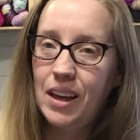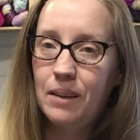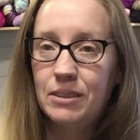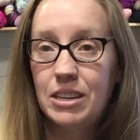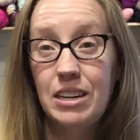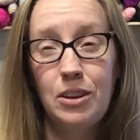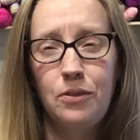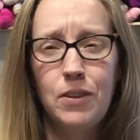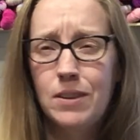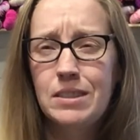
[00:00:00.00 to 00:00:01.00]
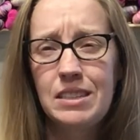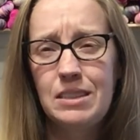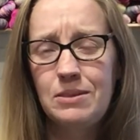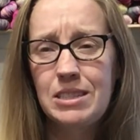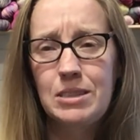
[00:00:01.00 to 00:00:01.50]
I'm going to tell you first because it
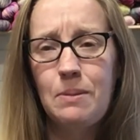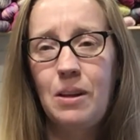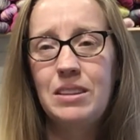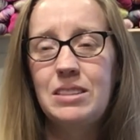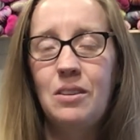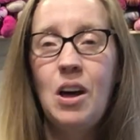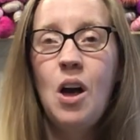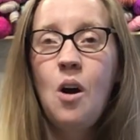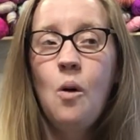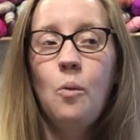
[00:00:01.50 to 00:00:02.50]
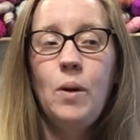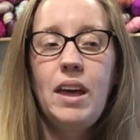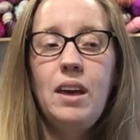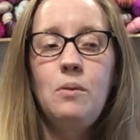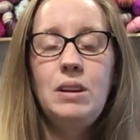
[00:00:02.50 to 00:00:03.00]
was the smallest. So
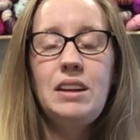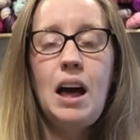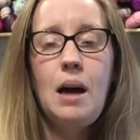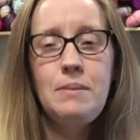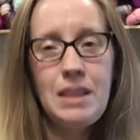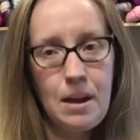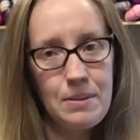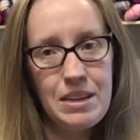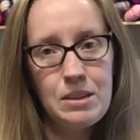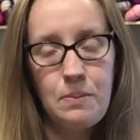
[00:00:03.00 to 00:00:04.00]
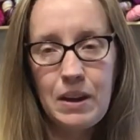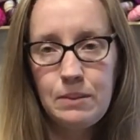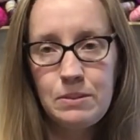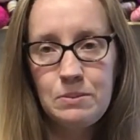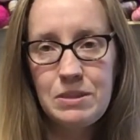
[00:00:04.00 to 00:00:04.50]
we went to Hobby Lobby to pick up
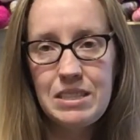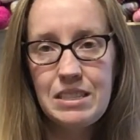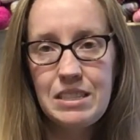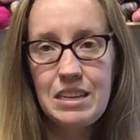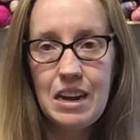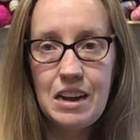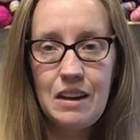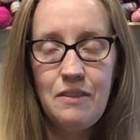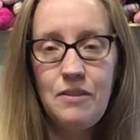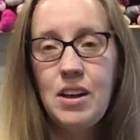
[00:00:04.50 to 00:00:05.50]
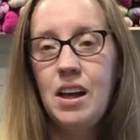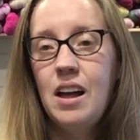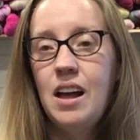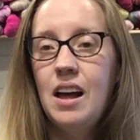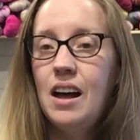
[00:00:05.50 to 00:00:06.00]
some stuff
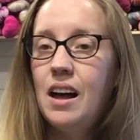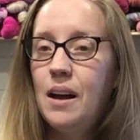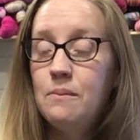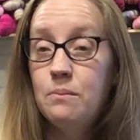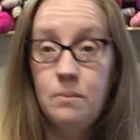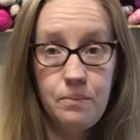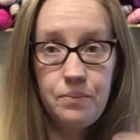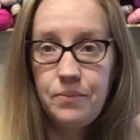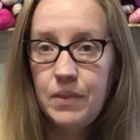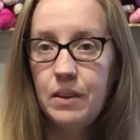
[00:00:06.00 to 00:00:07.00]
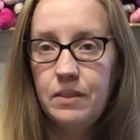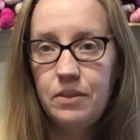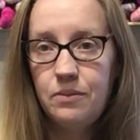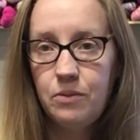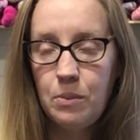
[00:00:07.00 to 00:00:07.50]
um,
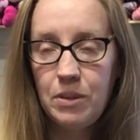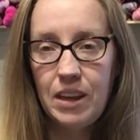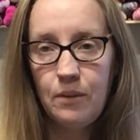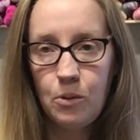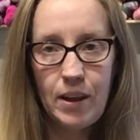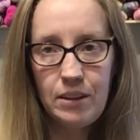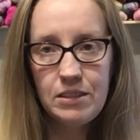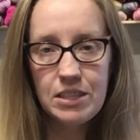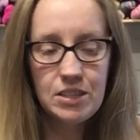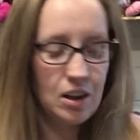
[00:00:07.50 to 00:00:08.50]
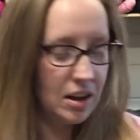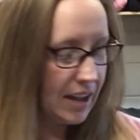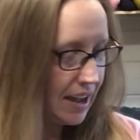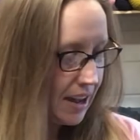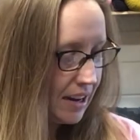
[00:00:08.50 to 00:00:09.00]
from the giveaway you just saw,
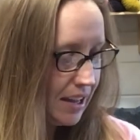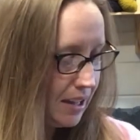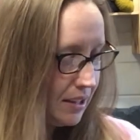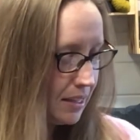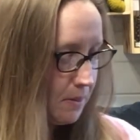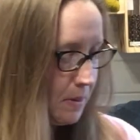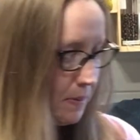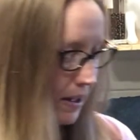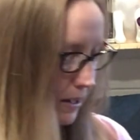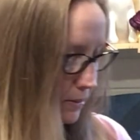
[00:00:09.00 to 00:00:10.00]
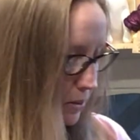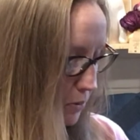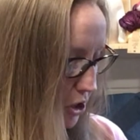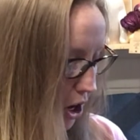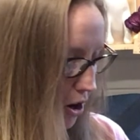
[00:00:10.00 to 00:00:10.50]
and he let me pick up some
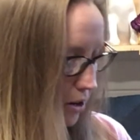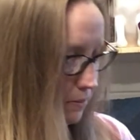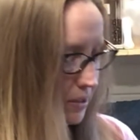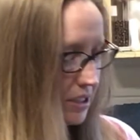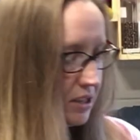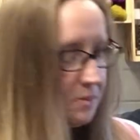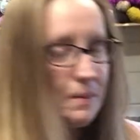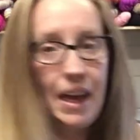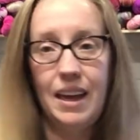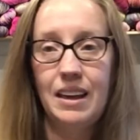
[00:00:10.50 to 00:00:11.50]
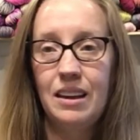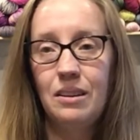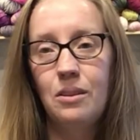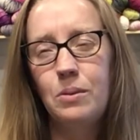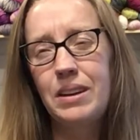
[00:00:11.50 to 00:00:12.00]
charms to make,
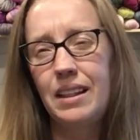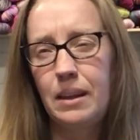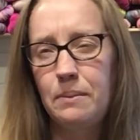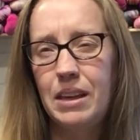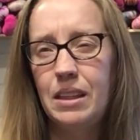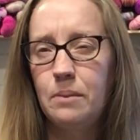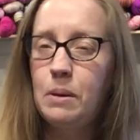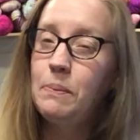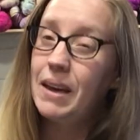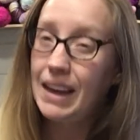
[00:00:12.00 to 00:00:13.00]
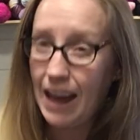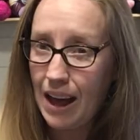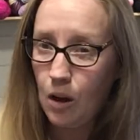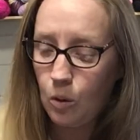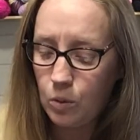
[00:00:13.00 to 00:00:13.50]
well, not let me, he let me pick
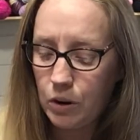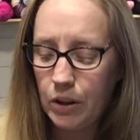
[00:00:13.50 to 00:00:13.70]
out